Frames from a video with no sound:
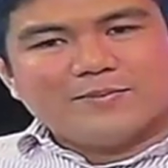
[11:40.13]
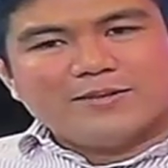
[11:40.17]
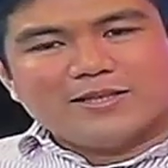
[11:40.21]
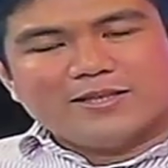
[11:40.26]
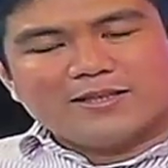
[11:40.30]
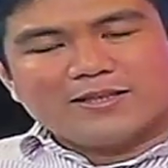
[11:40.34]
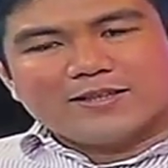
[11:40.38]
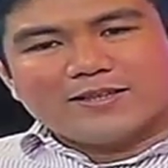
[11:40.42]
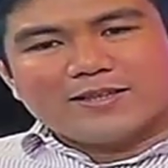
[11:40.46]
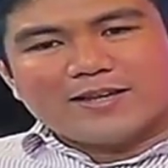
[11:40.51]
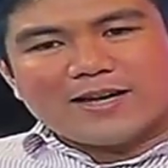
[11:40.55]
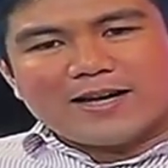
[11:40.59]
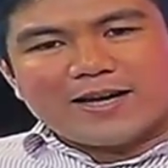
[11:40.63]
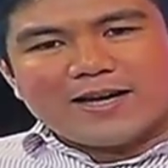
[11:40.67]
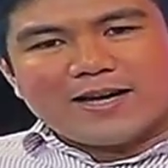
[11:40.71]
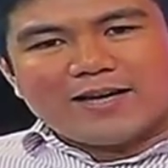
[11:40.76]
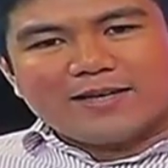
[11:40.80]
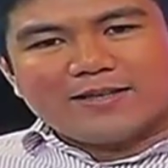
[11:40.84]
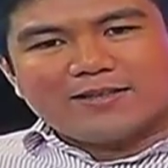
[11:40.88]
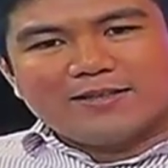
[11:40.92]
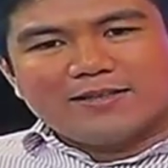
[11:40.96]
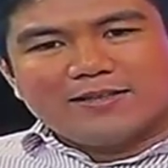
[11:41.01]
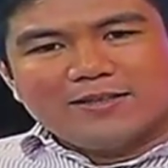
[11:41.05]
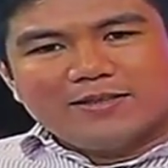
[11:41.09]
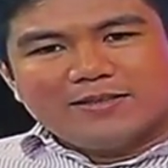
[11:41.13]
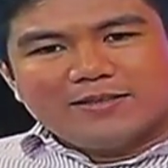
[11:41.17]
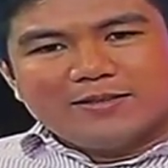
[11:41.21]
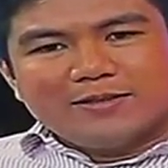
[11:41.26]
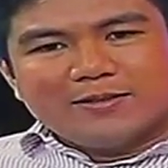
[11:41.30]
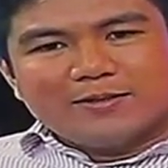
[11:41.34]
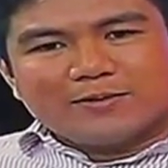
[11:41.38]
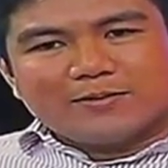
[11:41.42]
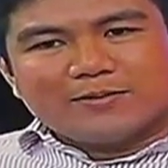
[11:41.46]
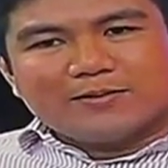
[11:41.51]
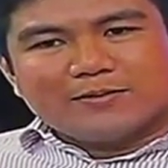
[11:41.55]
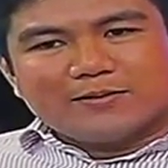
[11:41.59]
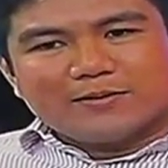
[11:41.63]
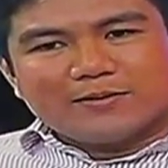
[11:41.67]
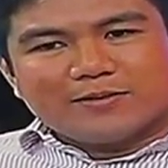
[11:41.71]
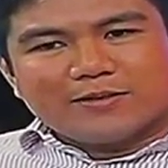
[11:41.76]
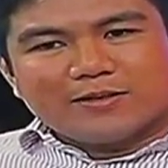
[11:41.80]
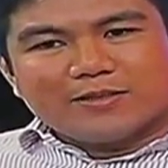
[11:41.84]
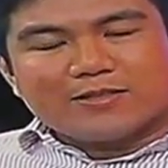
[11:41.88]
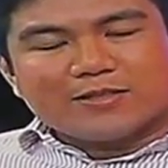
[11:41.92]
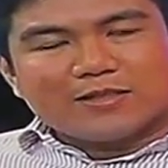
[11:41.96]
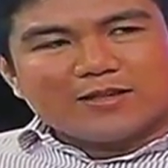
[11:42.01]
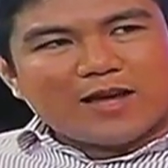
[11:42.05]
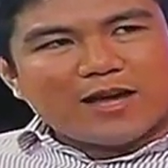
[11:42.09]
Meaning that
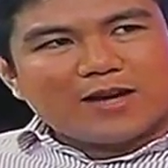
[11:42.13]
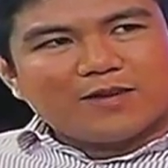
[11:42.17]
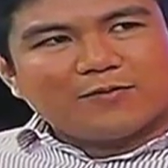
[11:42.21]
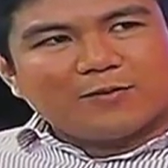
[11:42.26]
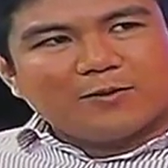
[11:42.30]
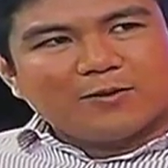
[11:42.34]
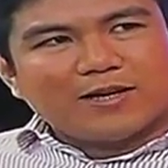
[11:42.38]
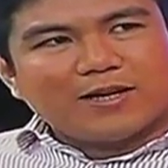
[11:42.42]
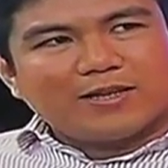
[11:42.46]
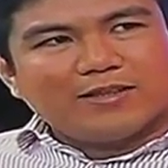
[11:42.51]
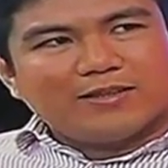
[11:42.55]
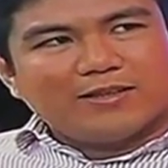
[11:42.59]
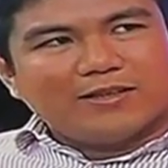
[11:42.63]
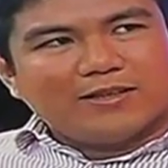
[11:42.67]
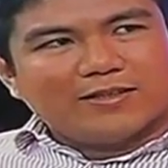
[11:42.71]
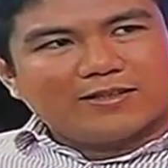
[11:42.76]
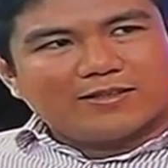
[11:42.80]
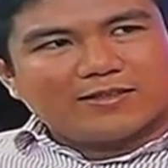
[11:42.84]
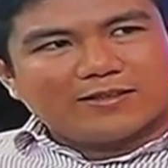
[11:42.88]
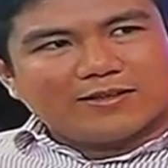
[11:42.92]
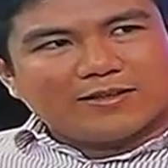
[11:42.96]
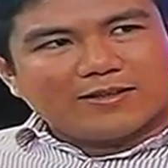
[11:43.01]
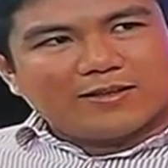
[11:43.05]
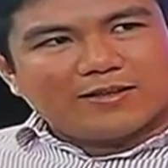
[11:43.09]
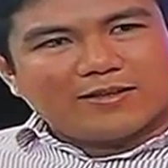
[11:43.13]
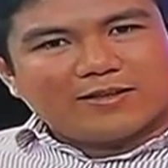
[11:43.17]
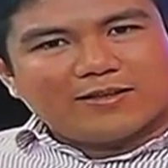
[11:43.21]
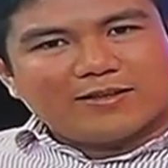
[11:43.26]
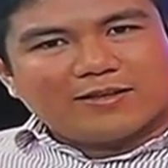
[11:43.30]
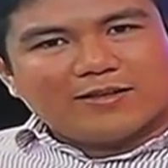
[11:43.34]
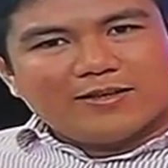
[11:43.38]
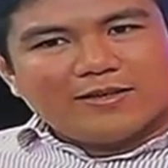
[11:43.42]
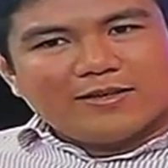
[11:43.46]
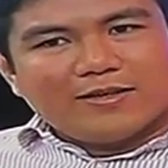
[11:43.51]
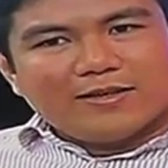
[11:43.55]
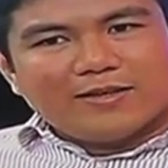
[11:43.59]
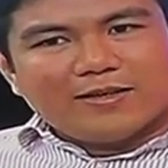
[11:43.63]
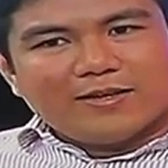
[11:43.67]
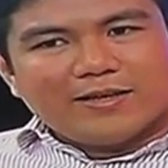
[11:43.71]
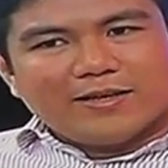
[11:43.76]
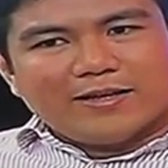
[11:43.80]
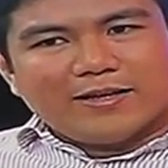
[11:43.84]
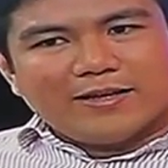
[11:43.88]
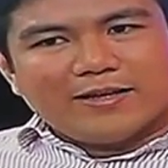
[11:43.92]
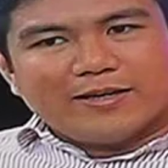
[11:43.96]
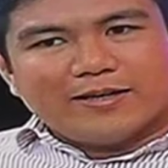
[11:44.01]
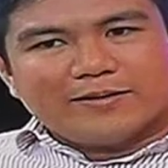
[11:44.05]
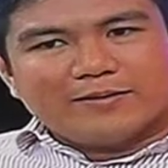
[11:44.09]
there's a lot of good ideas there,
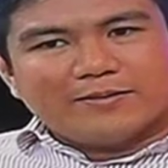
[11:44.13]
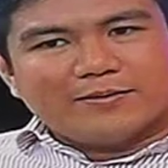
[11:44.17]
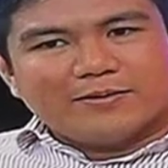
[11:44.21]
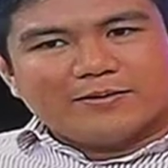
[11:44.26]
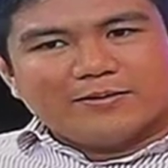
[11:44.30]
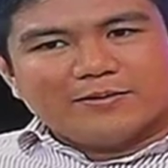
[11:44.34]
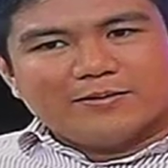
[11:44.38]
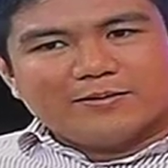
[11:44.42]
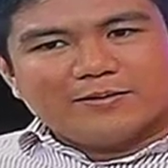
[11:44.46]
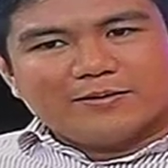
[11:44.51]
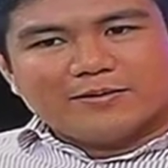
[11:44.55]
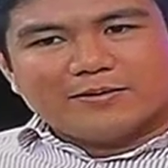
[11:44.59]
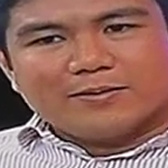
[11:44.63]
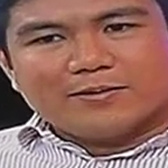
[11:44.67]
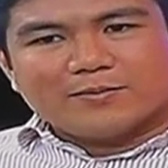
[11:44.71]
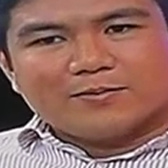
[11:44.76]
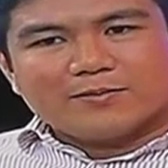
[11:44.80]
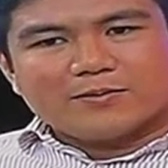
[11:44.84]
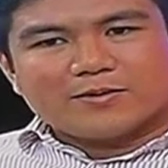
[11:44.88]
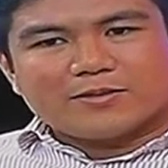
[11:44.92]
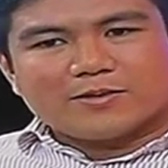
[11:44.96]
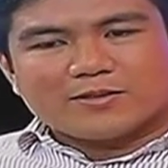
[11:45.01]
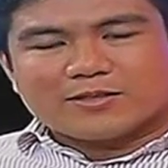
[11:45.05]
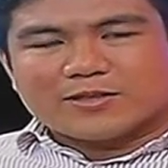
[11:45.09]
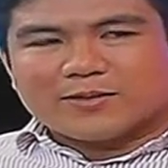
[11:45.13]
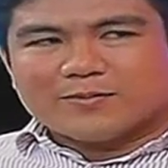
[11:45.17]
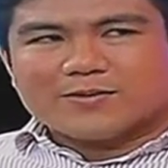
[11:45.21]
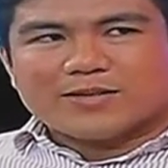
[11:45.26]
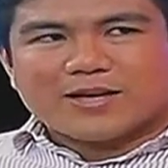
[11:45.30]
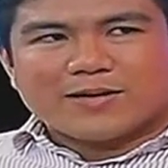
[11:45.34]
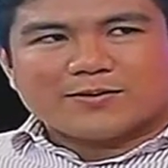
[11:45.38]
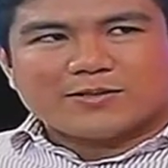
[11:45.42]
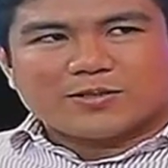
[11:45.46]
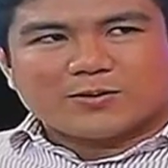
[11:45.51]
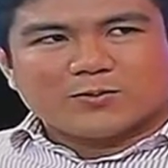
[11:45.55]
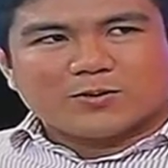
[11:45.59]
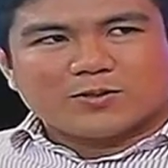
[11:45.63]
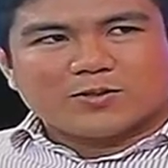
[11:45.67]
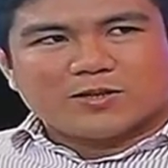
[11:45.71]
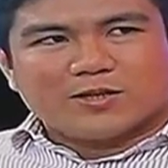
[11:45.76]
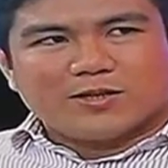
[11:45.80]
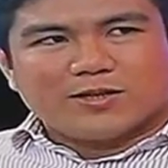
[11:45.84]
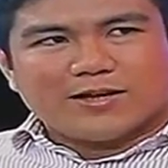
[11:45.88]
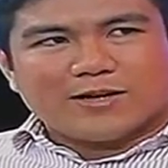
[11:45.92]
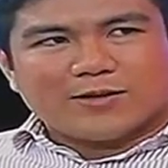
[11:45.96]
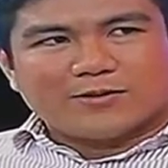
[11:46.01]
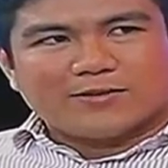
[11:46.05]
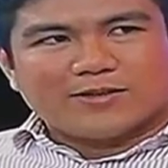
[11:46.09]
and sometimes it will
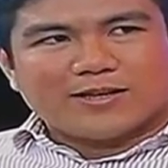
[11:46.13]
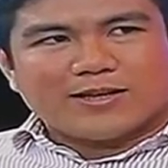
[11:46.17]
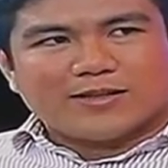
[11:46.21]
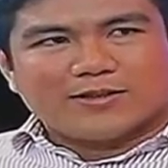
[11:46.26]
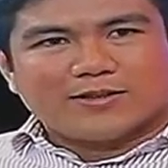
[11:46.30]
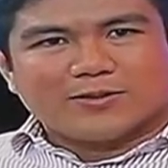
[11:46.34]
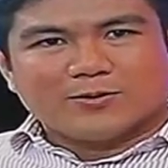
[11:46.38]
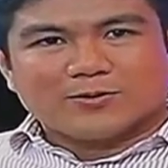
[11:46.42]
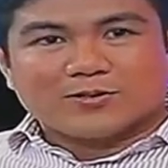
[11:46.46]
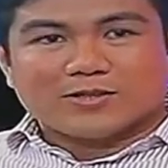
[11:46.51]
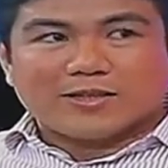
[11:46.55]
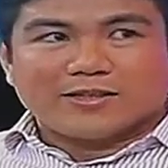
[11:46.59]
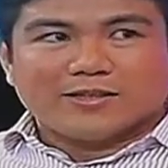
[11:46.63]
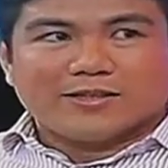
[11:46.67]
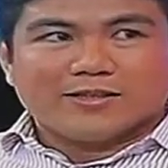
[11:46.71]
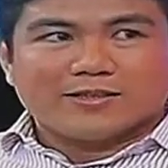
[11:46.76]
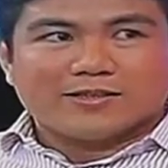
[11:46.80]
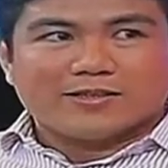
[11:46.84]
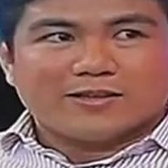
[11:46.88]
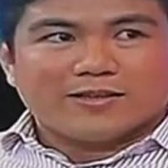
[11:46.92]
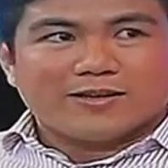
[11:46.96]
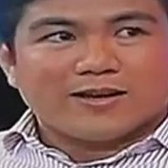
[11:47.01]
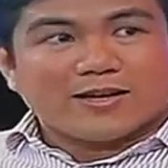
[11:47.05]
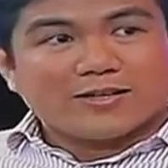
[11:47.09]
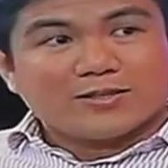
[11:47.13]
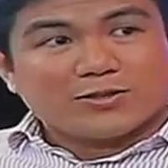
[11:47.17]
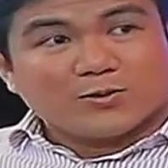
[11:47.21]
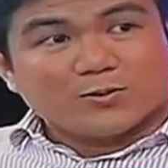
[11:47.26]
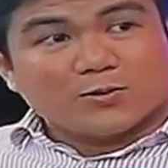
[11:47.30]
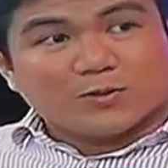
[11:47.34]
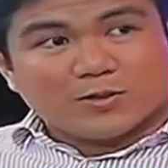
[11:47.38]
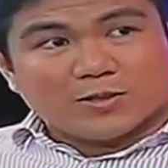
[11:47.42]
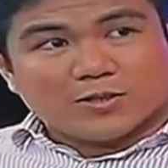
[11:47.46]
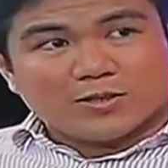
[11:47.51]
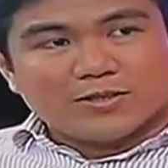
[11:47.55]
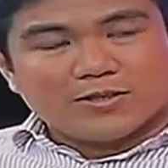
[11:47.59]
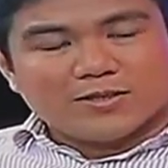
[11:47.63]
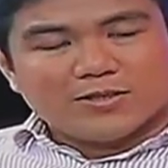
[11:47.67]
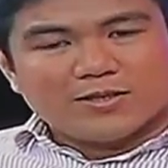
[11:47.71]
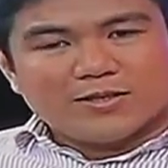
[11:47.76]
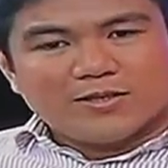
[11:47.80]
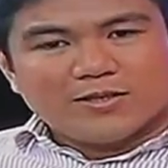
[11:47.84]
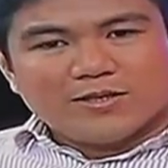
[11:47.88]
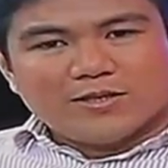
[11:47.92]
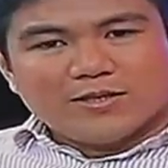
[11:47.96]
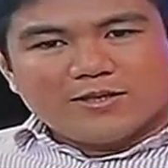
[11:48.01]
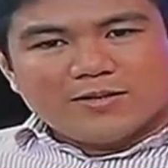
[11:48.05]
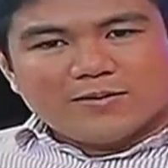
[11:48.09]
turn out that those ideas are not so good.
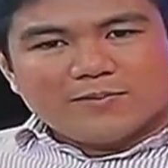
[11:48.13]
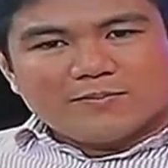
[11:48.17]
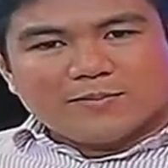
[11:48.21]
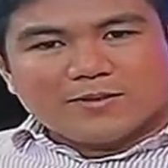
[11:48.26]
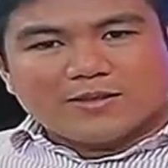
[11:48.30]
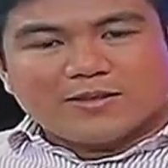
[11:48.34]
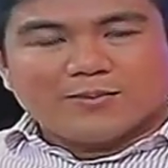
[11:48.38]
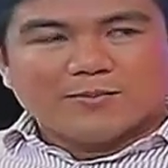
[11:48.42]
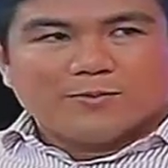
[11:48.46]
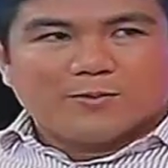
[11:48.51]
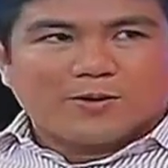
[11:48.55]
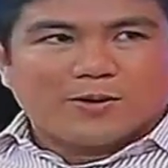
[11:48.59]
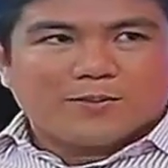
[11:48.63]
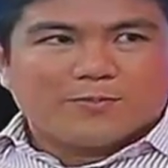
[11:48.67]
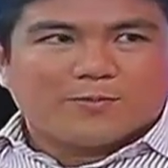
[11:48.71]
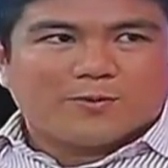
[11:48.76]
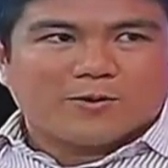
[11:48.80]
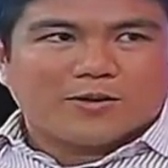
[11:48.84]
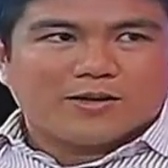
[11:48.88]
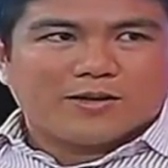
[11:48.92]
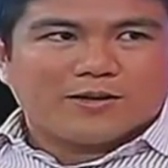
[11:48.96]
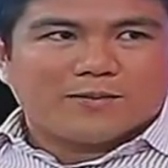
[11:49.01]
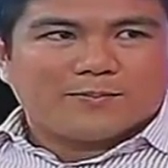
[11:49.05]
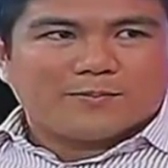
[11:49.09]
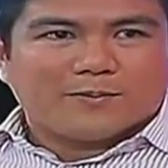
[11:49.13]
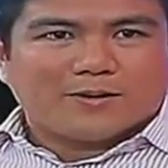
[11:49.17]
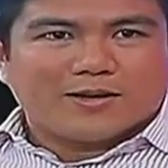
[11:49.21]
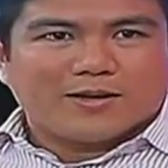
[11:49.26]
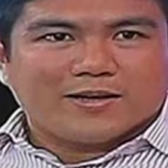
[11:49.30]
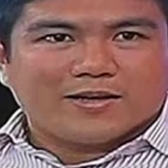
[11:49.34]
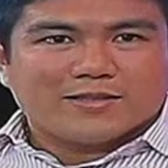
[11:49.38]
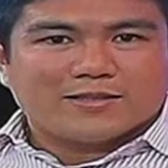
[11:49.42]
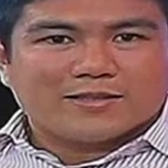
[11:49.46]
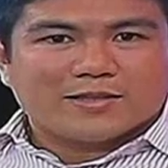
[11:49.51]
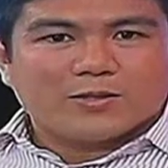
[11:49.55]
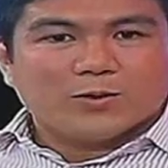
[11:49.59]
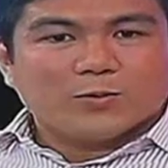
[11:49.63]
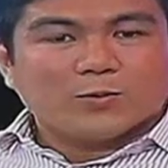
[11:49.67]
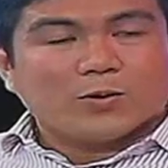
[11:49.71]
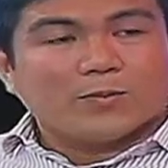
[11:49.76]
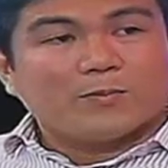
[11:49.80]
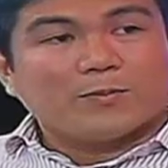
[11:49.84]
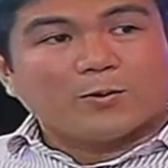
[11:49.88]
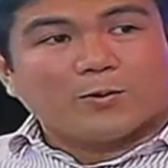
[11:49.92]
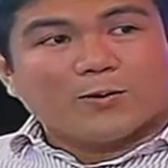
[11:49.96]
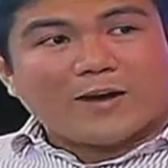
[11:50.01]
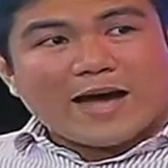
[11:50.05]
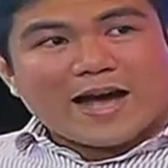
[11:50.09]
But the more important part is that you
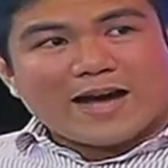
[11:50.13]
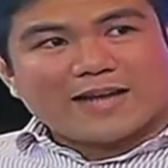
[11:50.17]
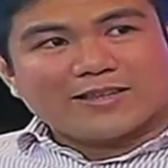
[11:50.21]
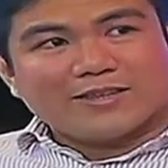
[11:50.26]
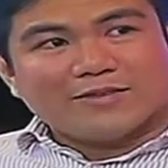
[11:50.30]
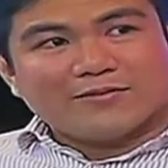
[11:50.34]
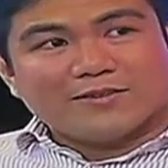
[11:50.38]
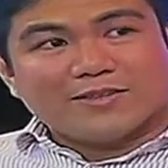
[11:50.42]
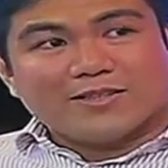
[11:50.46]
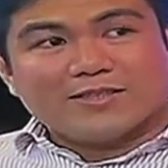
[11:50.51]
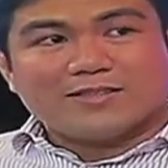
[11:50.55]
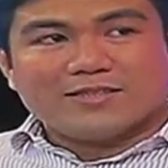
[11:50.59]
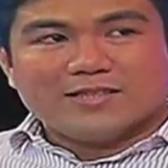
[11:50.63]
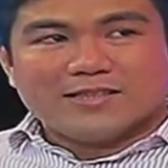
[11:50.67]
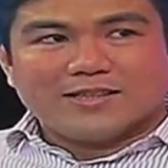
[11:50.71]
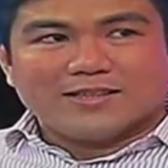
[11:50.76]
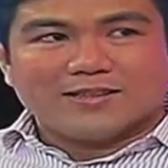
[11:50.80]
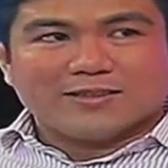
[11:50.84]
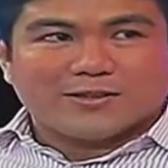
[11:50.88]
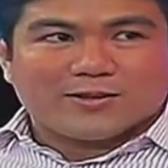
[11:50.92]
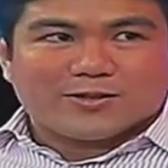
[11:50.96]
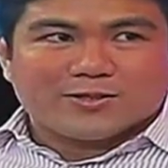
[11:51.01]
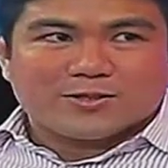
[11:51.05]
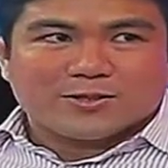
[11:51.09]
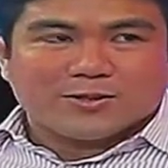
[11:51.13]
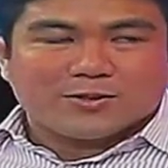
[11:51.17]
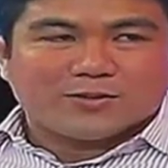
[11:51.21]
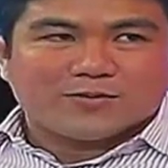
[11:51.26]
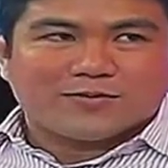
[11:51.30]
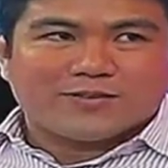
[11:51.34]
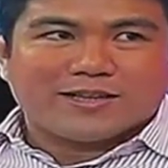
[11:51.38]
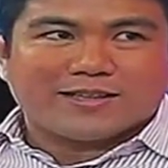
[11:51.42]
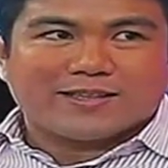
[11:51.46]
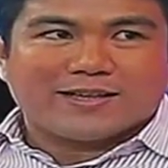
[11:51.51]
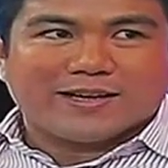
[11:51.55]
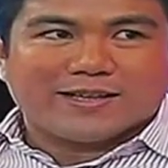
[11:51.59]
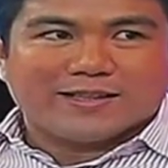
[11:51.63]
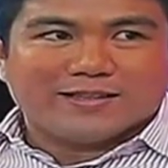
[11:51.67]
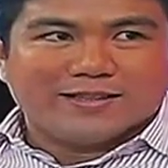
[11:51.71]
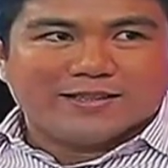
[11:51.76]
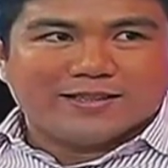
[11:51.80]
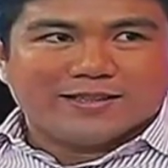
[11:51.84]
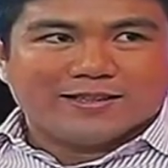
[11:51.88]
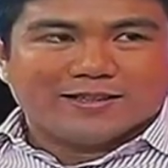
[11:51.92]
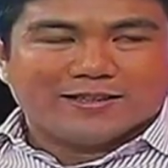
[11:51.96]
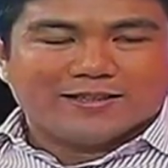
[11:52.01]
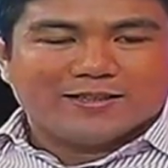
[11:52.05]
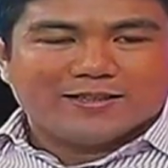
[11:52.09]
were proactive in seeking the result of that
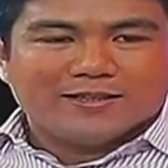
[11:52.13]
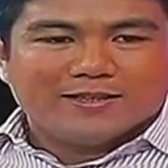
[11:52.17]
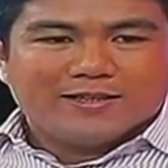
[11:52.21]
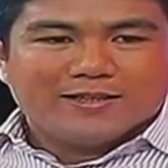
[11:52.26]
idea.